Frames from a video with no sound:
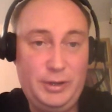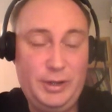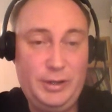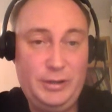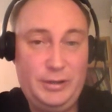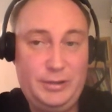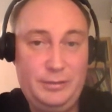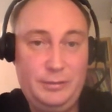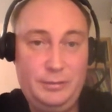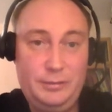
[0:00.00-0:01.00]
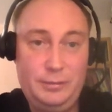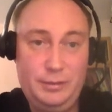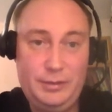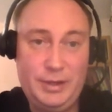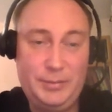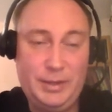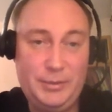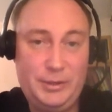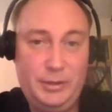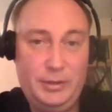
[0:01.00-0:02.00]
containers,
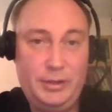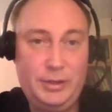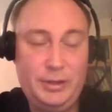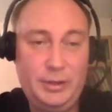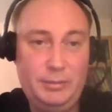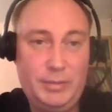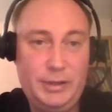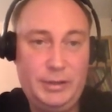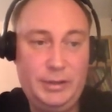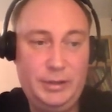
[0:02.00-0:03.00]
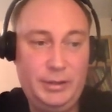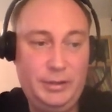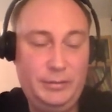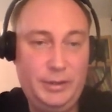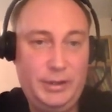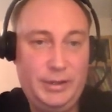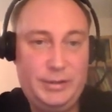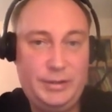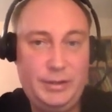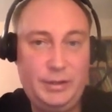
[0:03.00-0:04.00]
sometimes not, but if it
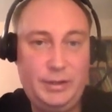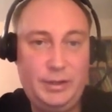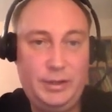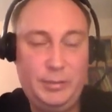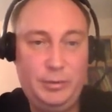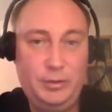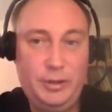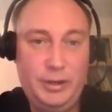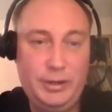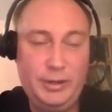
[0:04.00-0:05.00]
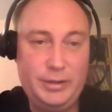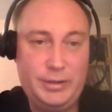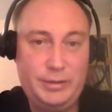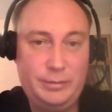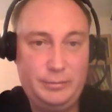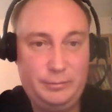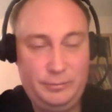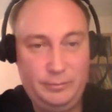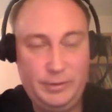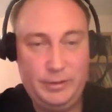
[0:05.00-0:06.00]
is, then clean deploy is
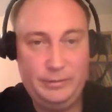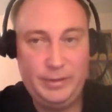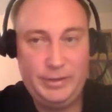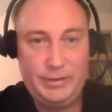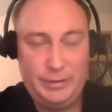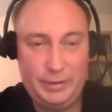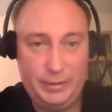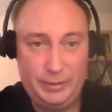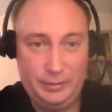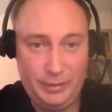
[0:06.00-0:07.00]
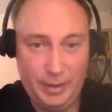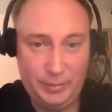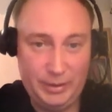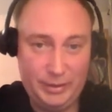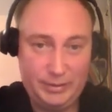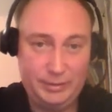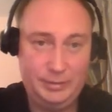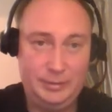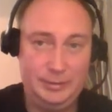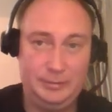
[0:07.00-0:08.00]
very fast and
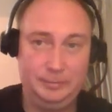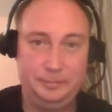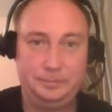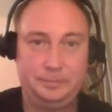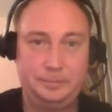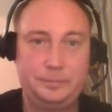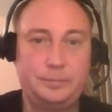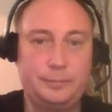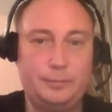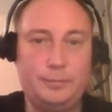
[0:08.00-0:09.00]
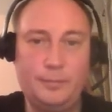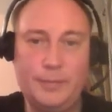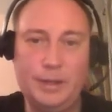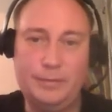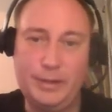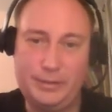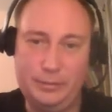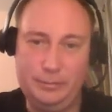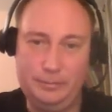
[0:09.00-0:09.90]
updates are faster.